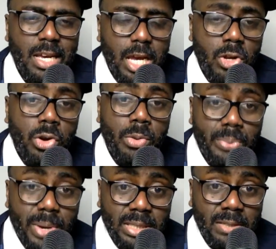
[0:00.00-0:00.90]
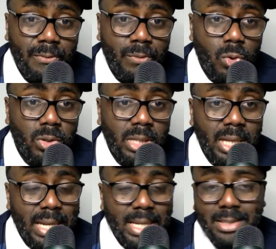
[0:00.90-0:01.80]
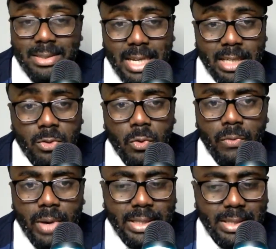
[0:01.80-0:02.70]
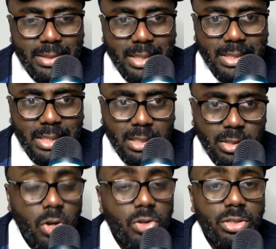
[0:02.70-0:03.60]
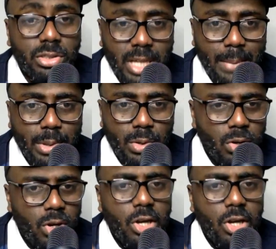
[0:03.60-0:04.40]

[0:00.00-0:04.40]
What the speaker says: impressive for the La Liga side so far this season. He scored on his debut.